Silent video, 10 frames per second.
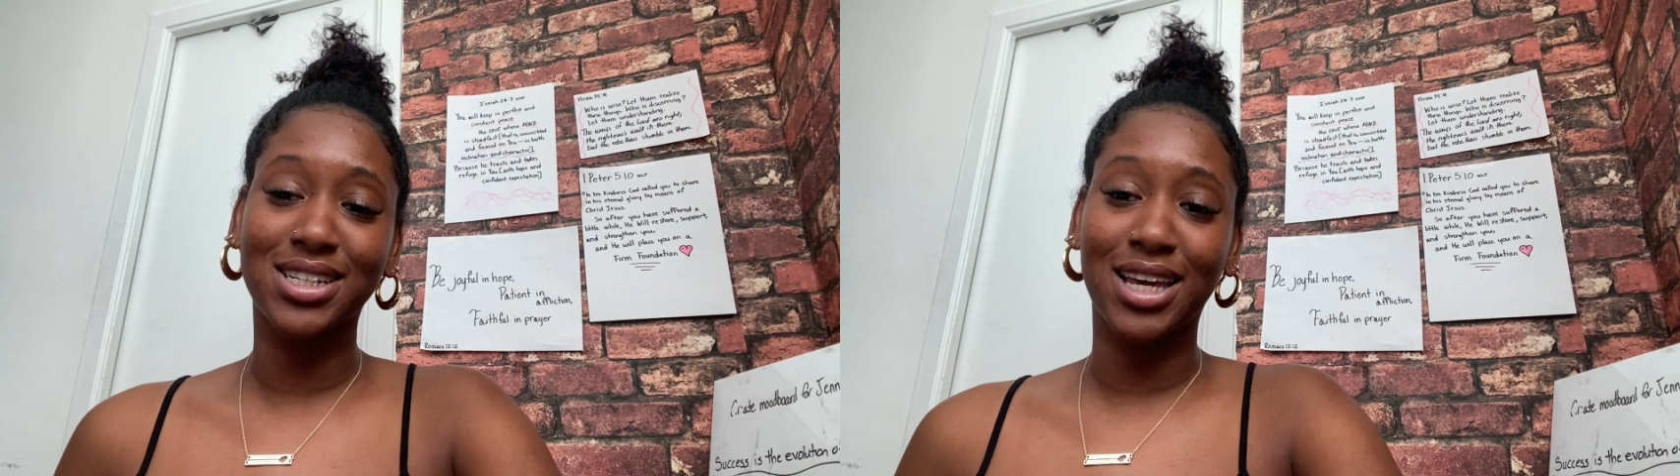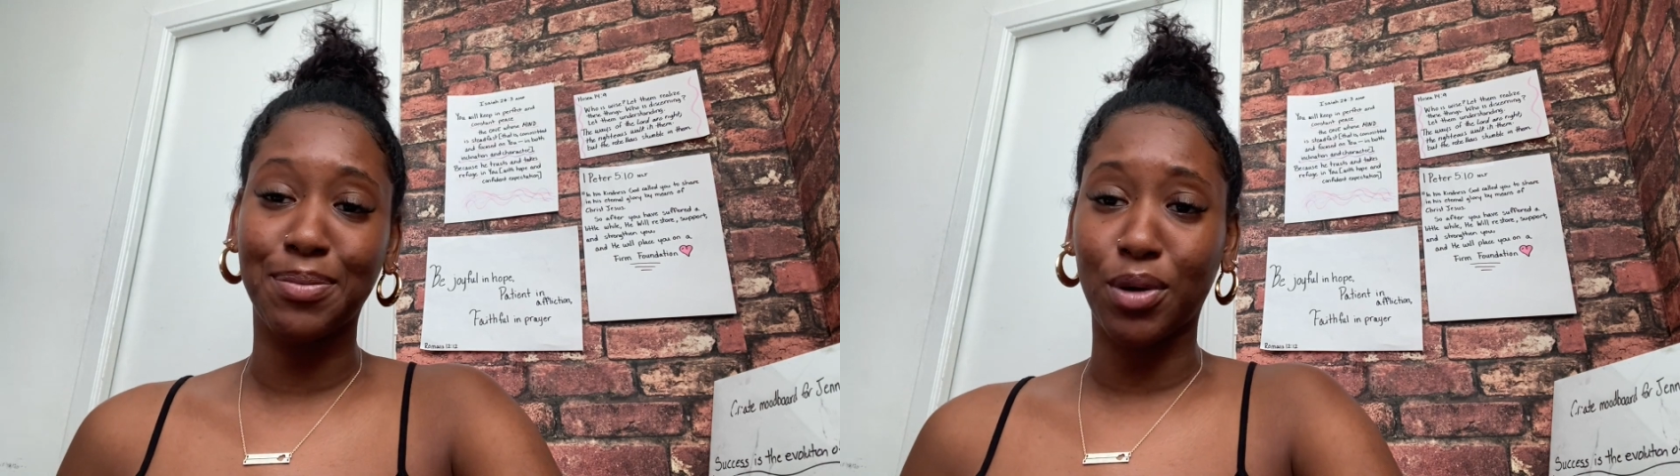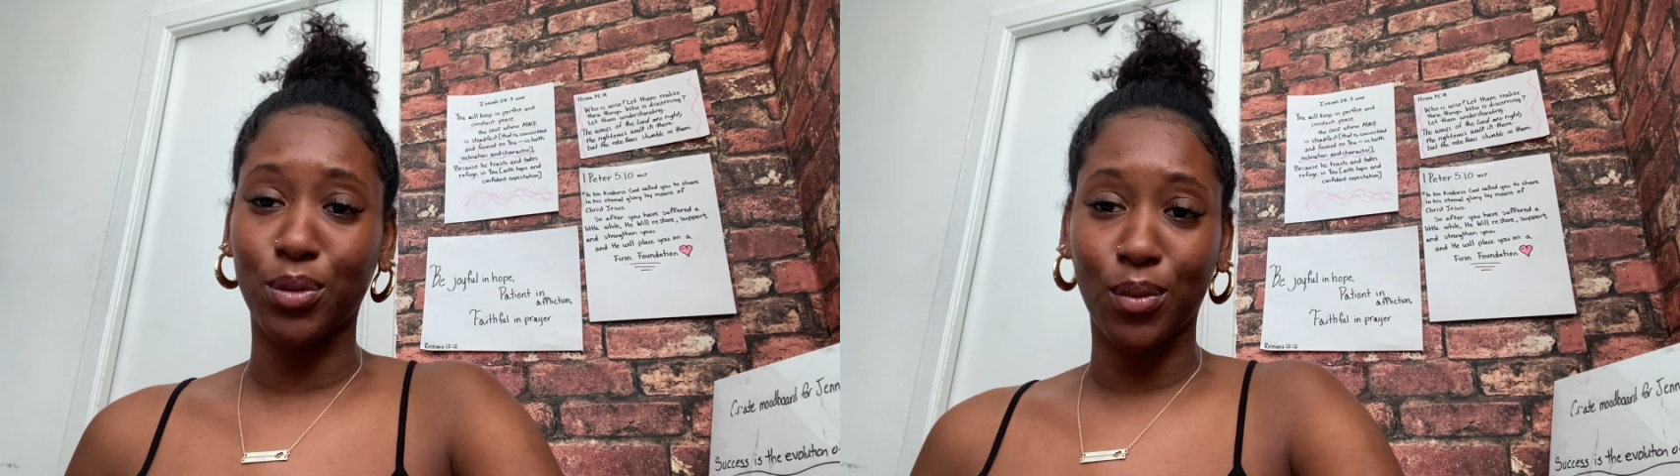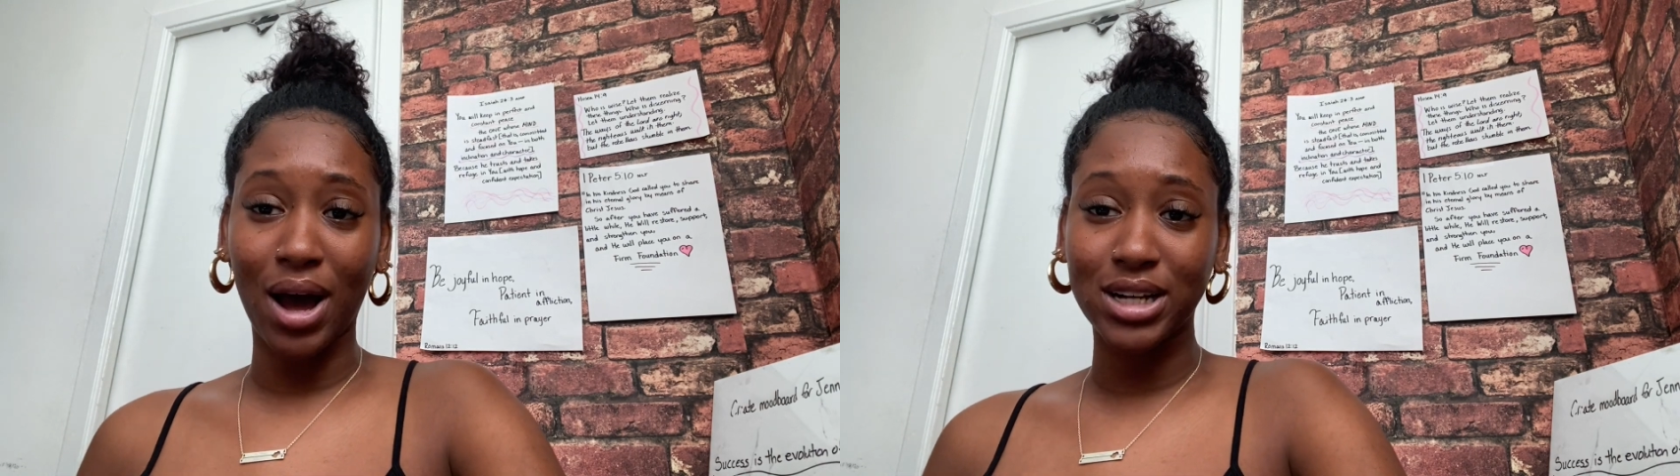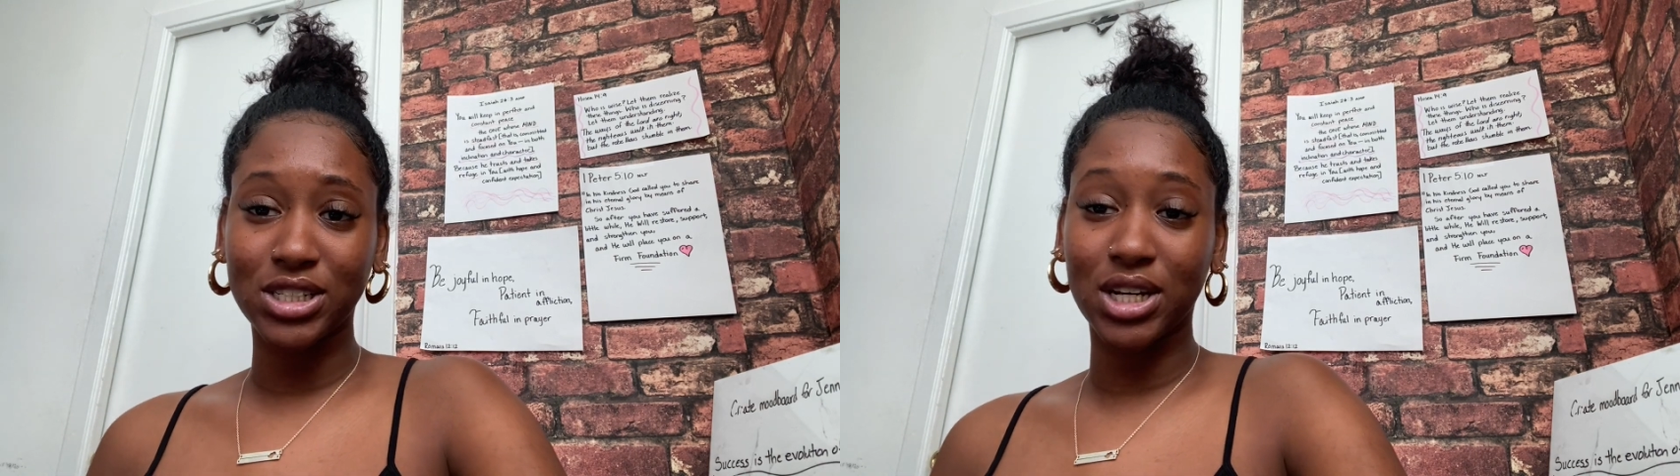keep on
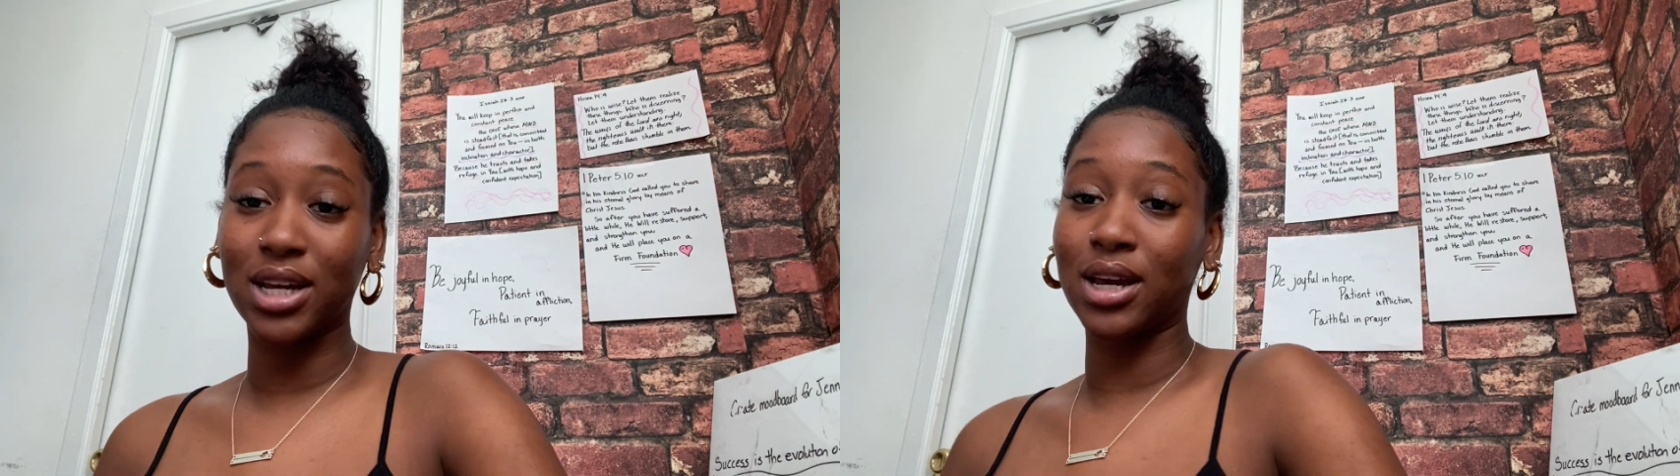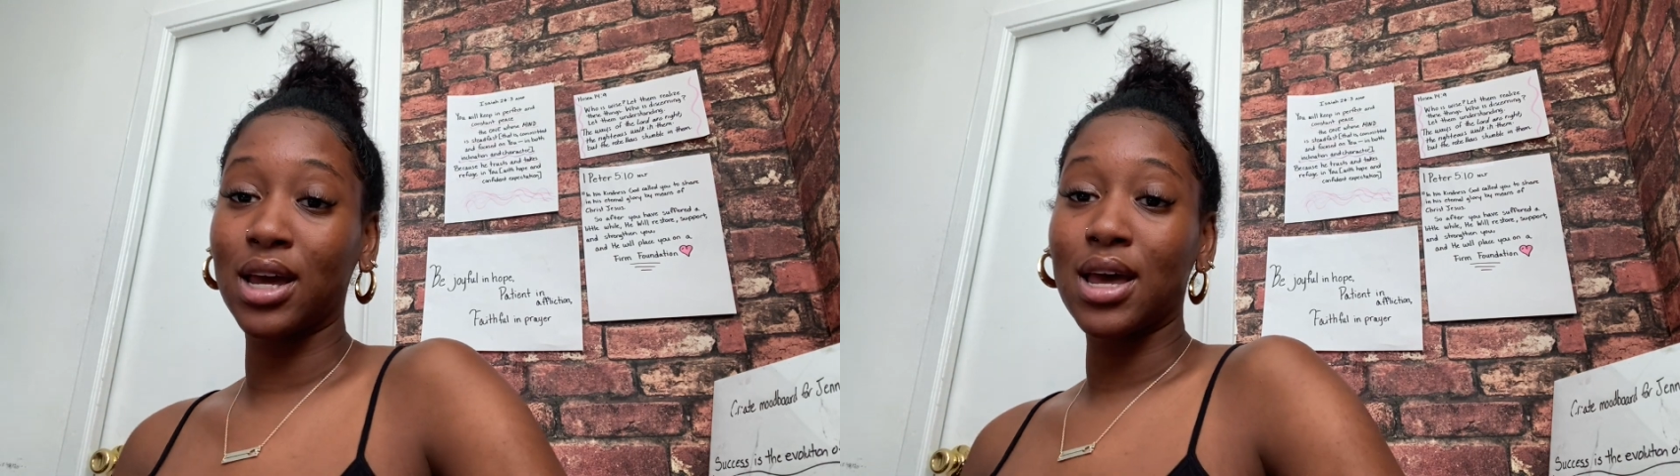watching.